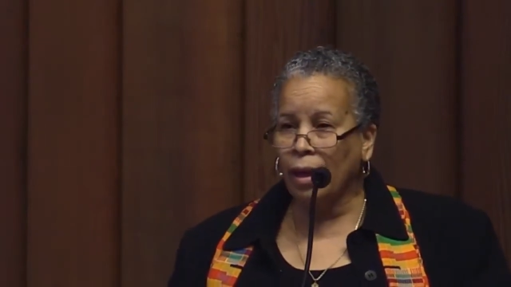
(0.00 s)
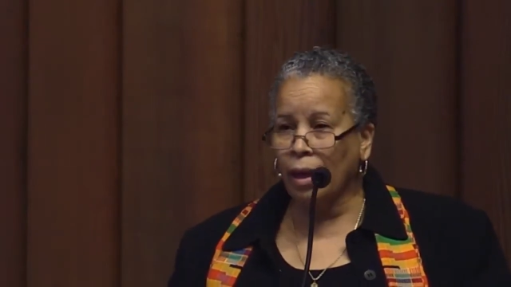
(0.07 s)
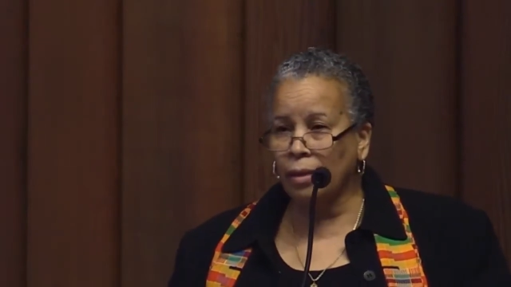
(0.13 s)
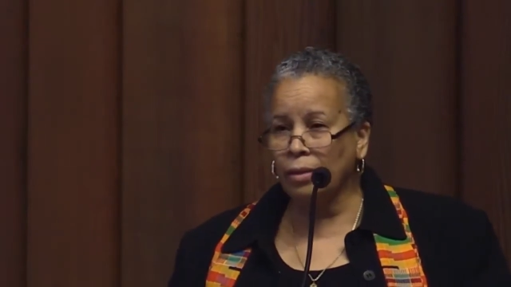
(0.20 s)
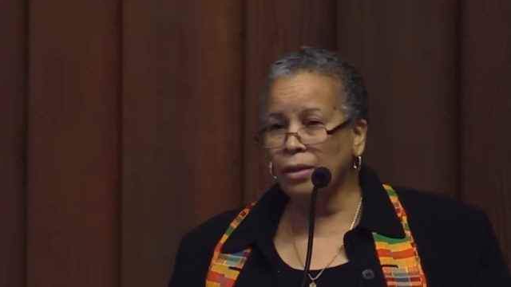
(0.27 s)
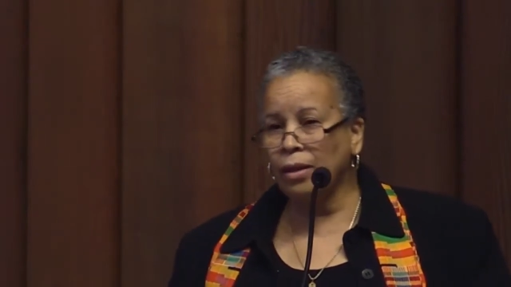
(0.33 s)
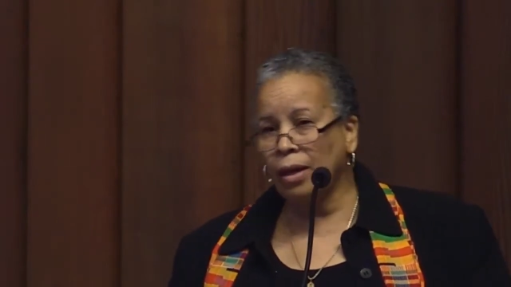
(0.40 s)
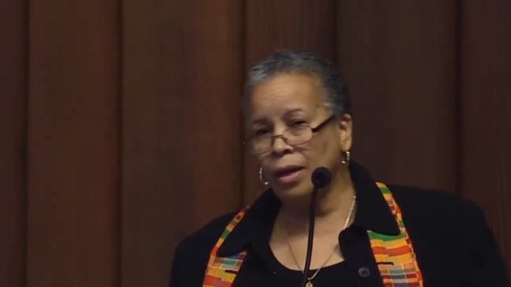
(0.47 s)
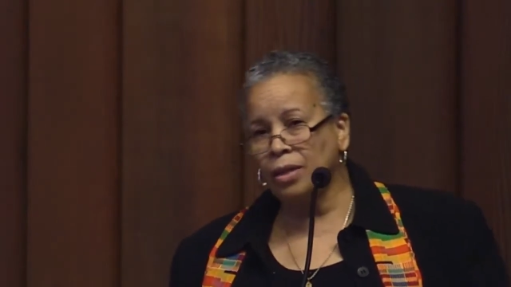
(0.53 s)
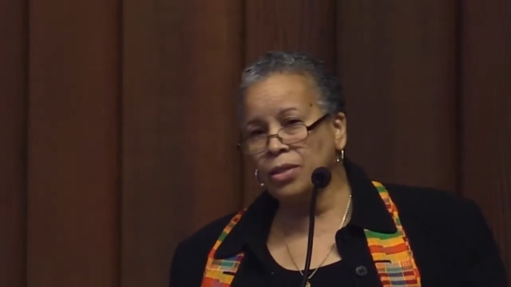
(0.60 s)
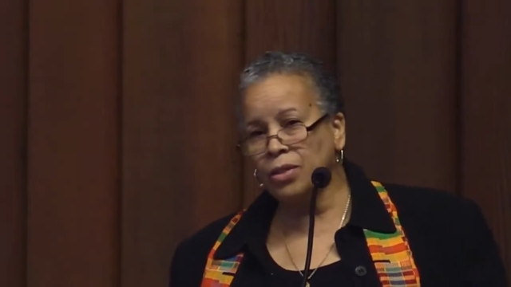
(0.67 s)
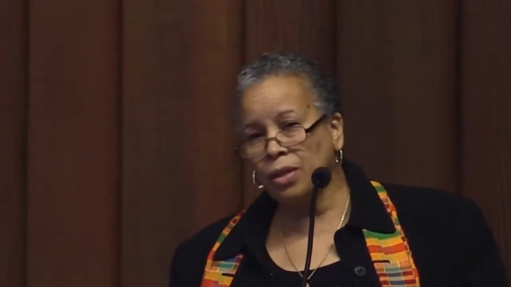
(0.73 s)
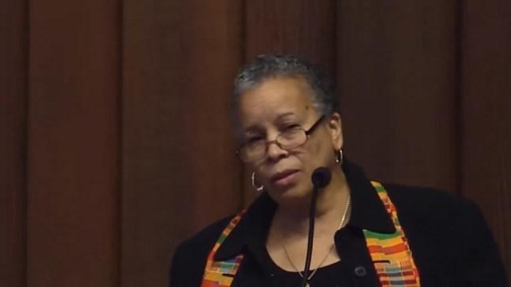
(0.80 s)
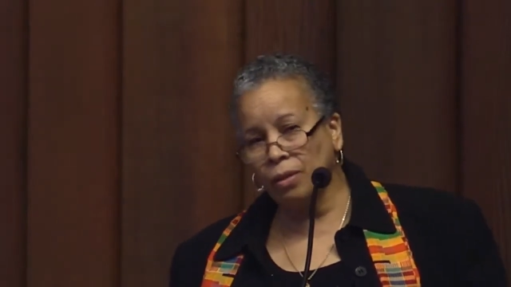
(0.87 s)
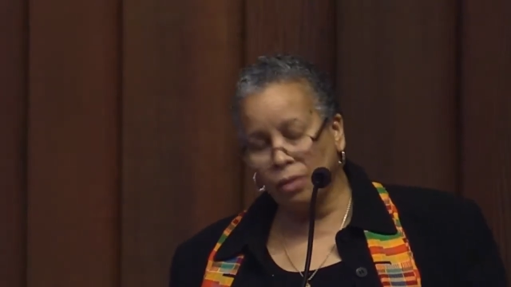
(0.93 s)
and
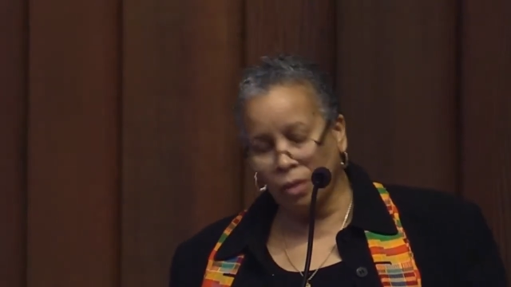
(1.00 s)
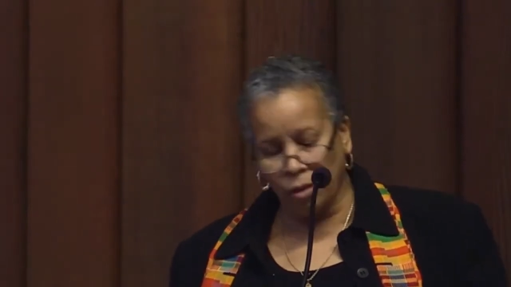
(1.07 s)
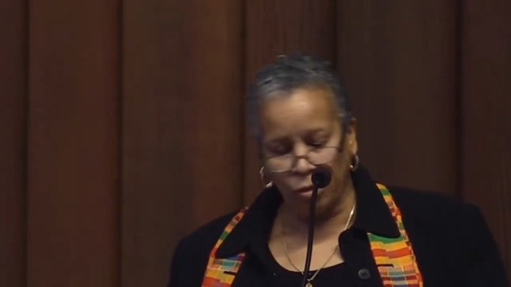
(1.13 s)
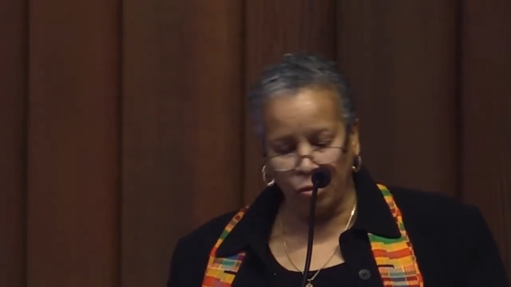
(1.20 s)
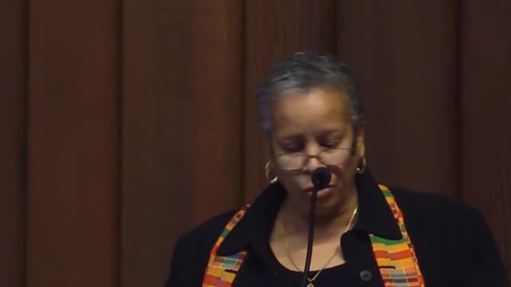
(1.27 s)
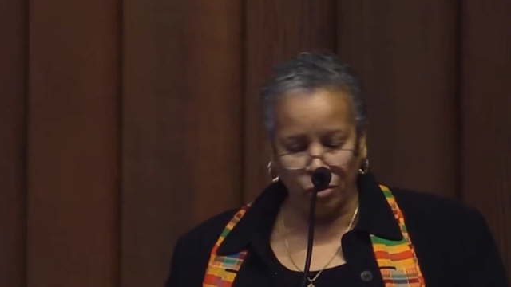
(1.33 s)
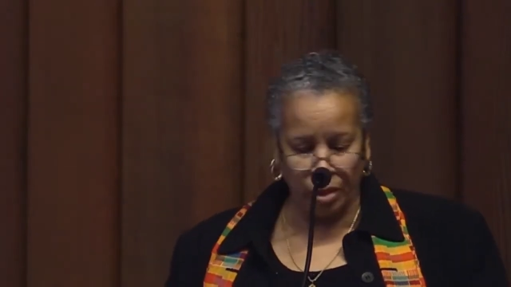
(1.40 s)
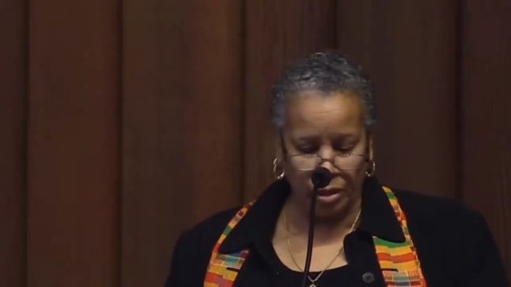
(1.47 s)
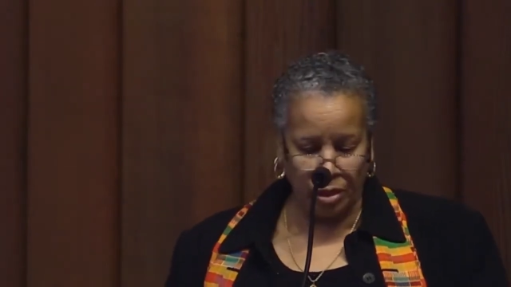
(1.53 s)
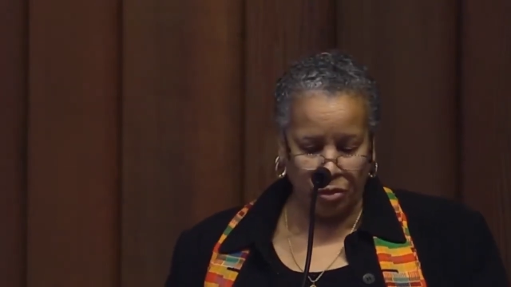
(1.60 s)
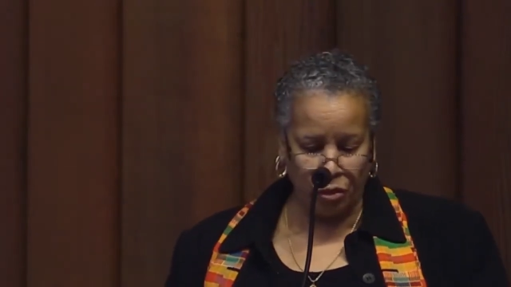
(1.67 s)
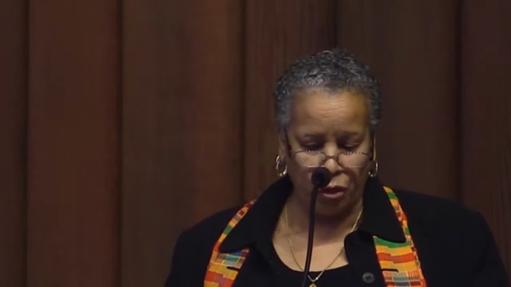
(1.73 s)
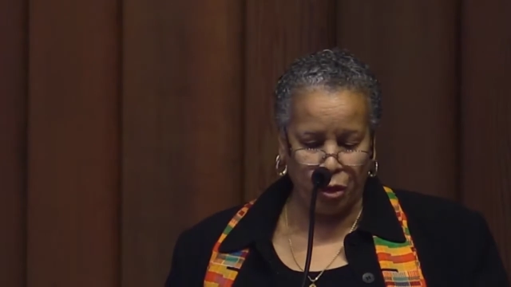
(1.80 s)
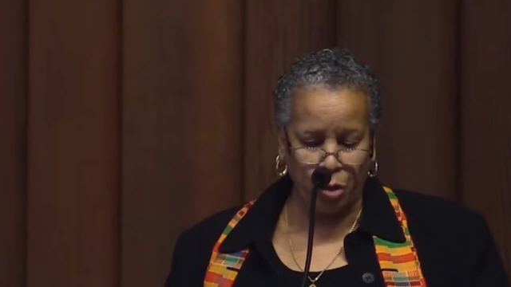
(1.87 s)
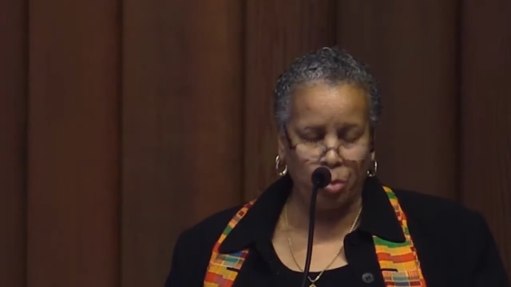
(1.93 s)
asking their
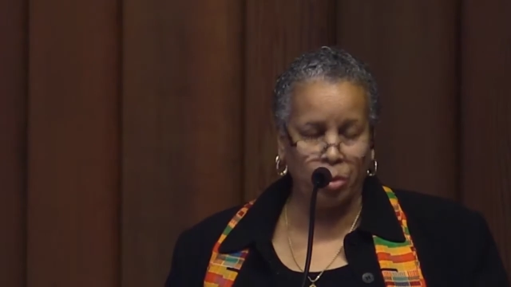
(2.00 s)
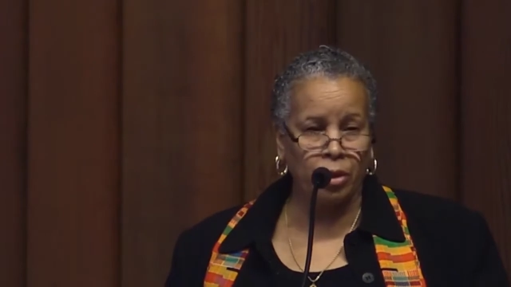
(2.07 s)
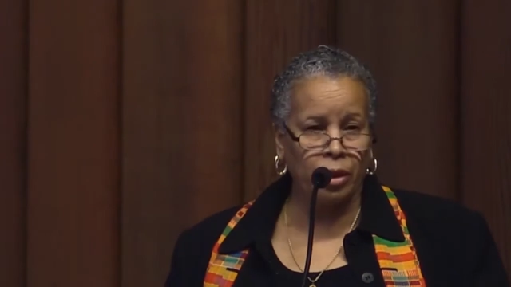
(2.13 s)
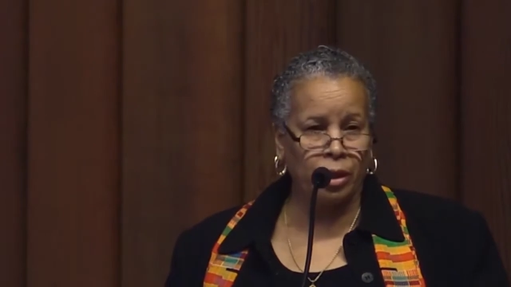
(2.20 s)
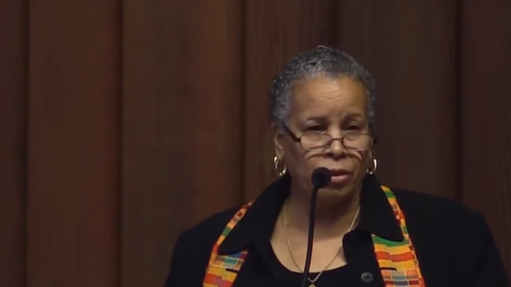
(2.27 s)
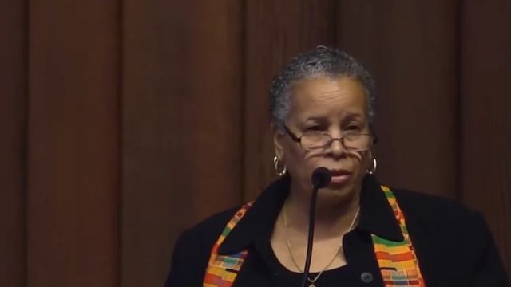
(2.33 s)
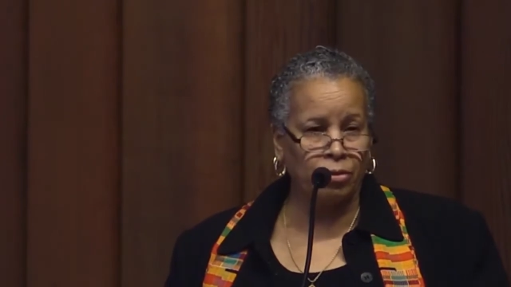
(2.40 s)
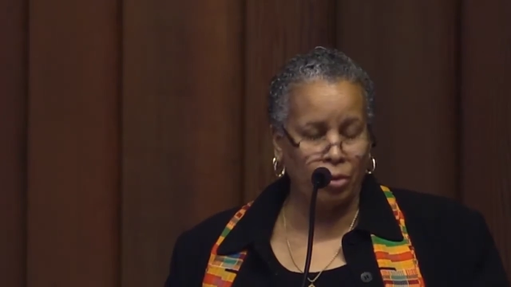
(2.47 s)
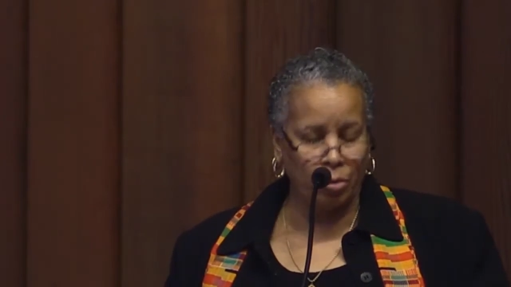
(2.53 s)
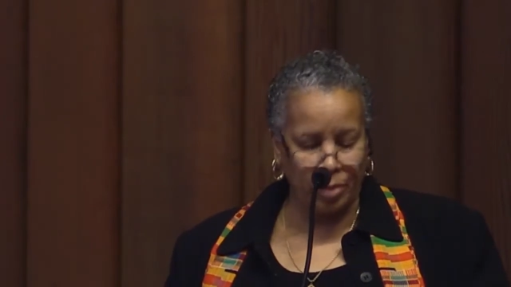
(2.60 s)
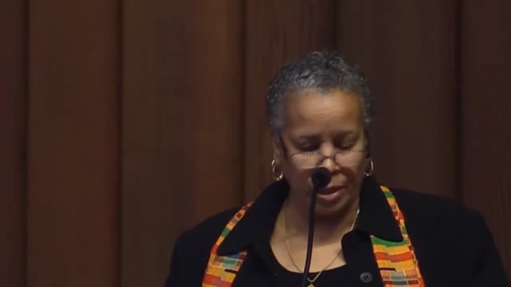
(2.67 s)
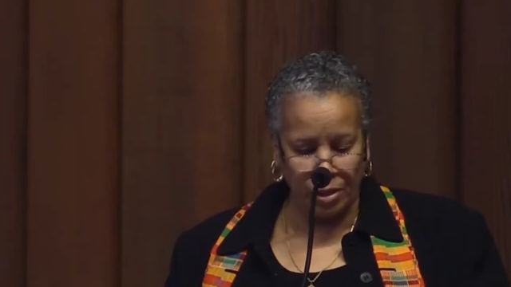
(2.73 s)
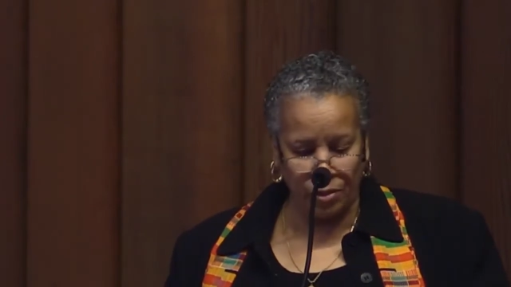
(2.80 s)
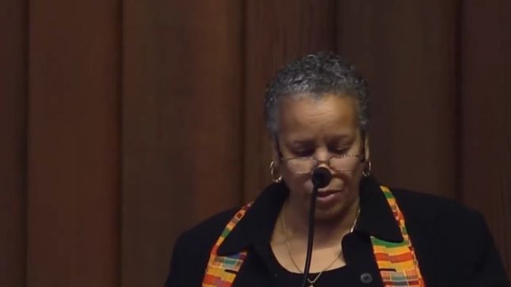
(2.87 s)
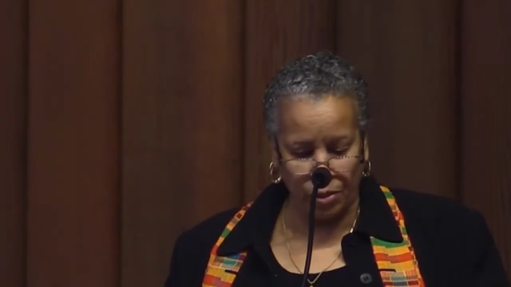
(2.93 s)
friends to pray for
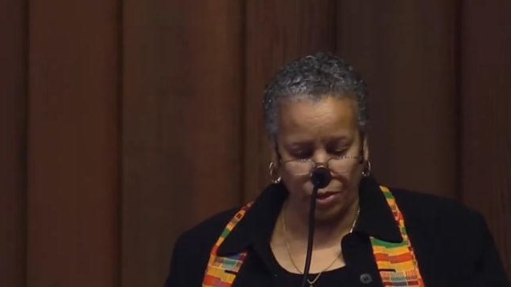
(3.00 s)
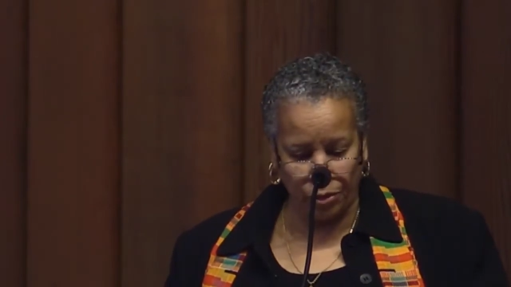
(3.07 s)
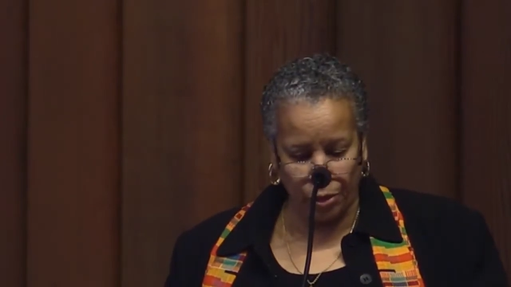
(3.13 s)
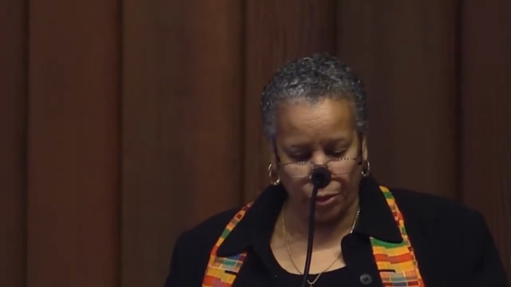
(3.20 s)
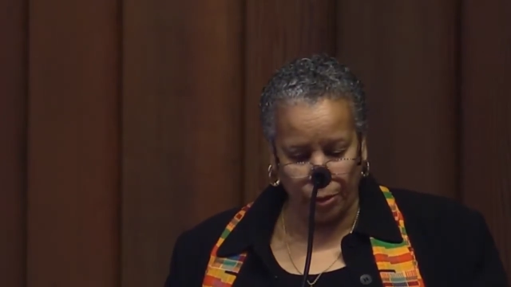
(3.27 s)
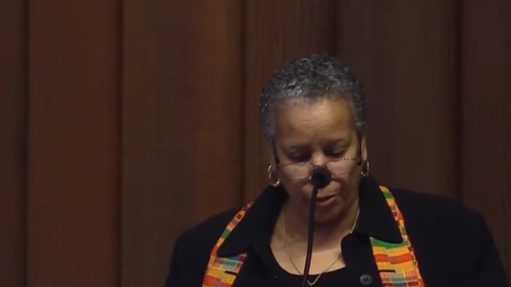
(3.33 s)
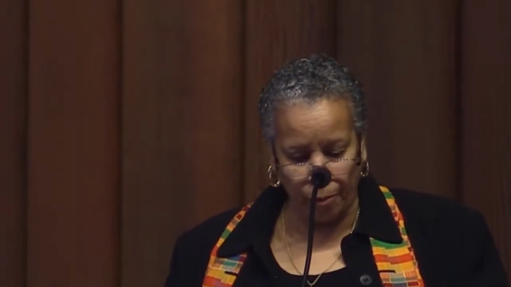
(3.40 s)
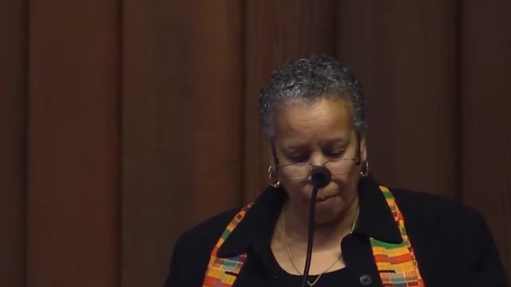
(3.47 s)
my sister.